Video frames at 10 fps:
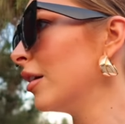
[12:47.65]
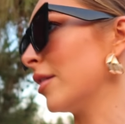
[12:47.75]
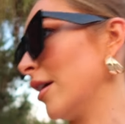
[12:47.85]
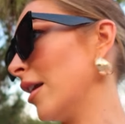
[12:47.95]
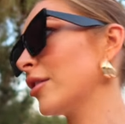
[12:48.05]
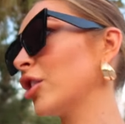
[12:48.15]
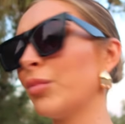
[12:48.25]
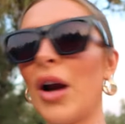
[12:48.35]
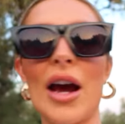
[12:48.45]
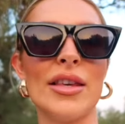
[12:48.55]
So yeah, let's just
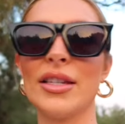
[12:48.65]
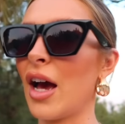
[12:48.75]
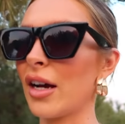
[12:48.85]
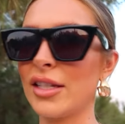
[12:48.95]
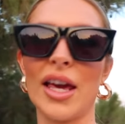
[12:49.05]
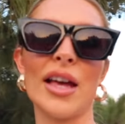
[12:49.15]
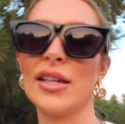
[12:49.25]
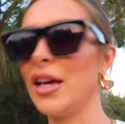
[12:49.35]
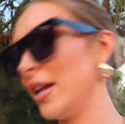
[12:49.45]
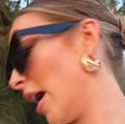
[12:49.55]
pray this taxi gets
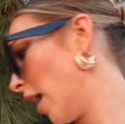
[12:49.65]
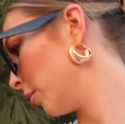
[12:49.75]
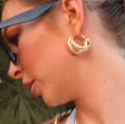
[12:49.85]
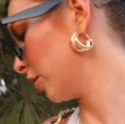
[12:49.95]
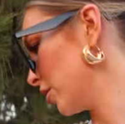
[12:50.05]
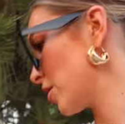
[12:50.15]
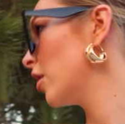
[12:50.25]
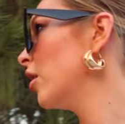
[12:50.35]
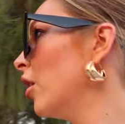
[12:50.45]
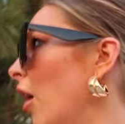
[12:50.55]
here now because
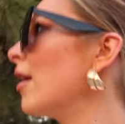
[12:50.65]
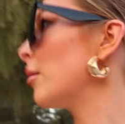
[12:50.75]
I